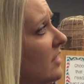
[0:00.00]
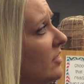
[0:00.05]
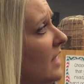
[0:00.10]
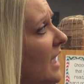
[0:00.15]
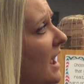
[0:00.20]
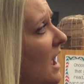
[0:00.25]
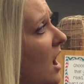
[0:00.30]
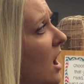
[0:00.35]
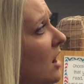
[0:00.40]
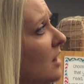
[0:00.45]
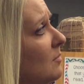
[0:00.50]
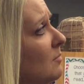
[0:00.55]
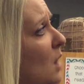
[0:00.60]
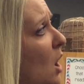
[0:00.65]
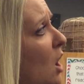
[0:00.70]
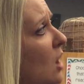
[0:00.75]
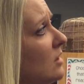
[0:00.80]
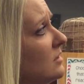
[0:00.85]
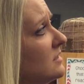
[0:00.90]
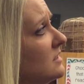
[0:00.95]
They hung
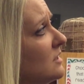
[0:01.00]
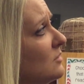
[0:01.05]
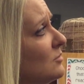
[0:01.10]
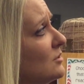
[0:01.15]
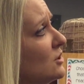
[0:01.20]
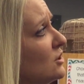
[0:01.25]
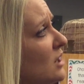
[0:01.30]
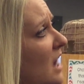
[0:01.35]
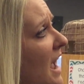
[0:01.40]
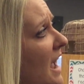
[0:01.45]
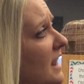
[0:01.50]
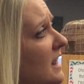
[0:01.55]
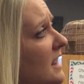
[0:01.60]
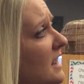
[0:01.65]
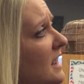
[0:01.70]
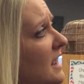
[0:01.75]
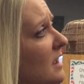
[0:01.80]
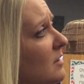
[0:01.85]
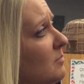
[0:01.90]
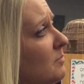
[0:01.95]
balls that were
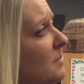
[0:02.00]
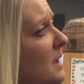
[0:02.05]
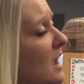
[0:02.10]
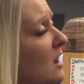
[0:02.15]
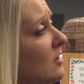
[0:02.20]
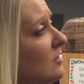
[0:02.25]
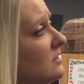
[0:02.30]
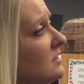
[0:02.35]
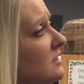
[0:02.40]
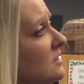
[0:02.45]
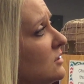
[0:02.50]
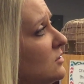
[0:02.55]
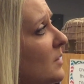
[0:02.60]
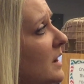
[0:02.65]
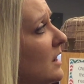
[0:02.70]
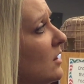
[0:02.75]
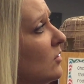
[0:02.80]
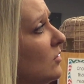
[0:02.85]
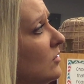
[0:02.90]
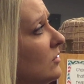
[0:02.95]
shiny and bells that
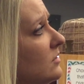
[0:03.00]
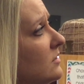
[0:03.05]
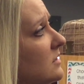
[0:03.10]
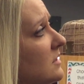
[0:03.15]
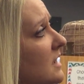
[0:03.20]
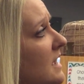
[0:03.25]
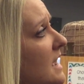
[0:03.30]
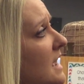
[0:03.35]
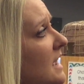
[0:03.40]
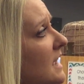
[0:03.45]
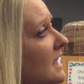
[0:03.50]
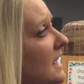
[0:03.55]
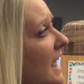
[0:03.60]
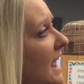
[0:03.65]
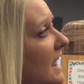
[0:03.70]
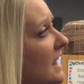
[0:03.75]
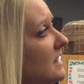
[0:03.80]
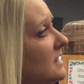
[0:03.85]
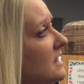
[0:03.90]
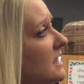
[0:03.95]
twinkled,
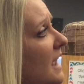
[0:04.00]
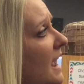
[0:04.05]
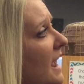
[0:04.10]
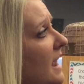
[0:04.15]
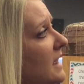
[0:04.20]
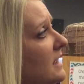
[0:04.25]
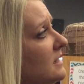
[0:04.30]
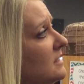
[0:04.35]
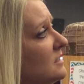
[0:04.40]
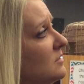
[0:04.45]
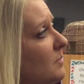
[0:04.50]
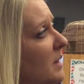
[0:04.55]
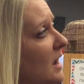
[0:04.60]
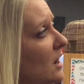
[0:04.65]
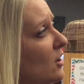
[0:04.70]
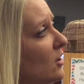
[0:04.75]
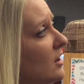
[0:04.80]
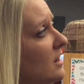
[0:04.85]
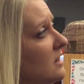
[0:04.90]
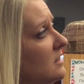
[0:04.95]
candy canes,
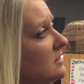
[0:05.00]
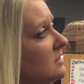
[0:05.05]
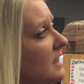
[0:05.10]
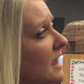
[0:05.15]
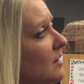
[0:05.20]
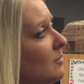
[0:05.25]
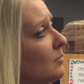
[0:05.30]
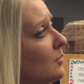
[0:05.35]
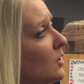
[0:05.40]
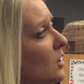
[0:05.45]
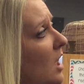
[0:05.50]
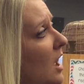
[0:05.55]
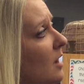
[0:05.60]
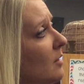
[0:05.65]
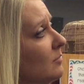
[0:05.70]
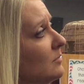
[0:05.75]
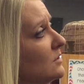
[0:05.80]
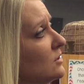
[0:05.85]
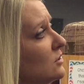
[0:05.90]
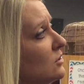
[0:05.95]
berries, and
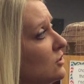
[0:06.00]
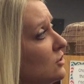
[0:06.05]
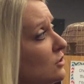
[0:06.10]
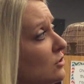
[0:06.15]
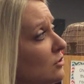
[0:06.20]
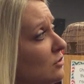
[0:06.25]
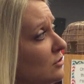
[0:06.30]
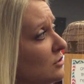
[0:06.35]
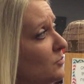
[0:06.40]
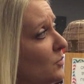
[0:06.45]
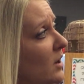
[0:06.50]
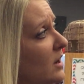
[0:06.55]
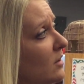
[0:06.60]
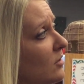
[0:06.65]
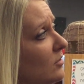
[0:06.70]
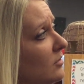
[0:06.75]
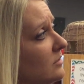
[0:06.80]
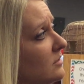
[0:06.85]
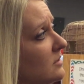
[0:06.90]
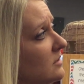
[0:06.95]
plums sugar
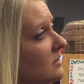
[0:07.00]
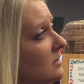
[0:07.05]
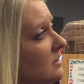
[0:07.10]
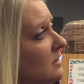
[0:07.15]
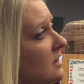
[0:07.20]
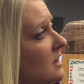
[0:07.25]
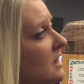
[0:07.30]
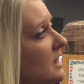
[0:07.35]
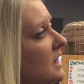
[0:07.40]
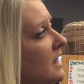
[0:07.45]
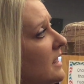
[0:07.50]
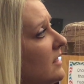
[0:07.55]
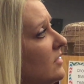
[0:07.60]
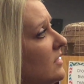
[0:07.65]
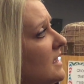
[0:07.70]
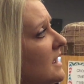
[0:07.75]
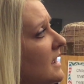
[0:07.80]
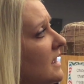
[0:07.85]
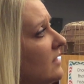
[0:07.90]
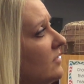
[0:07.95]
sprinkled.
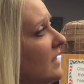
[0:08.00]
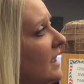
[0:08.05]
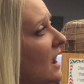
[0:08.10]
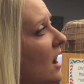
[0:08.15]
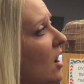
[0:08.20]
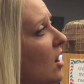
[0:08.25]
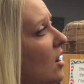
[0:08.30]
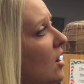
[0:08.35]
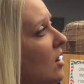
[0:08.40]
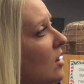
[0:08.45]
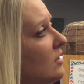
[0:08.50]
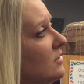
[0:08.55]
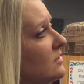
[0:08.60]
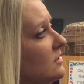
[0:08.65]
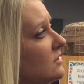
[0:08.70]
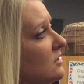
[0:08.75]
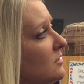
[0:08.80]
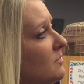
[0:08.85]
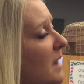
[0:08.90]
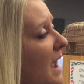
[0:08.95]
Then they all
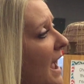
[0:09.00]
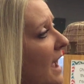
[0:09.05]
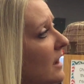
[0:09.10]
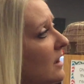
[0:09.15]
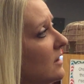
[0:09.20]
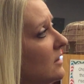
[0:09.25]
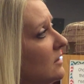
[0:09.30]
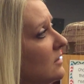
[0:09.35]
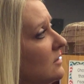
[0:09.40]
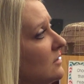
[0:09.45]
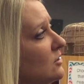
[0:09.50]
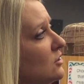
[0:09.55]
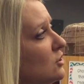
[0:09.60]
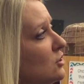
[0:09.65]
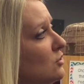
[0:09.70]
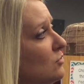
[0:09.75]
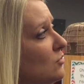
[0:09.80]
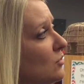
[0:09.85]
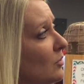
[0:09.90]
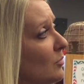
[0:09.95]
stood back.
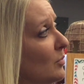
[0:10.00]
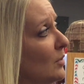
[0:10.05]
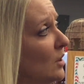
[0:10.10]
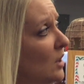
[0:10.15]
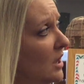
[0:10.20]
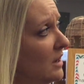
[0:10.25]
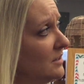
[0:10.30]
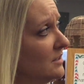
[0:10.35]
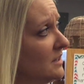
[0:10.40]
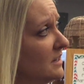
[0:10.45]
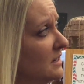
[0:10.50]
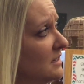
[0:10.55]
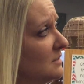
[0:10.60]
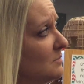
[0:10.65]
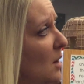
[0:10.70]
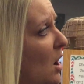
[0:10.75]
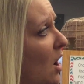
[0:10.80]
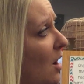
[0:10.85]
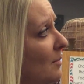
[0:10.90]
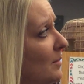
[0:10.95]
Junior plugged in his
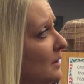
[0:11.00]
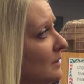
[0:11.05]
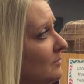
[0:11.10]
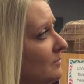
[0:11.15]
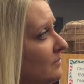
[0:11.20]
paw.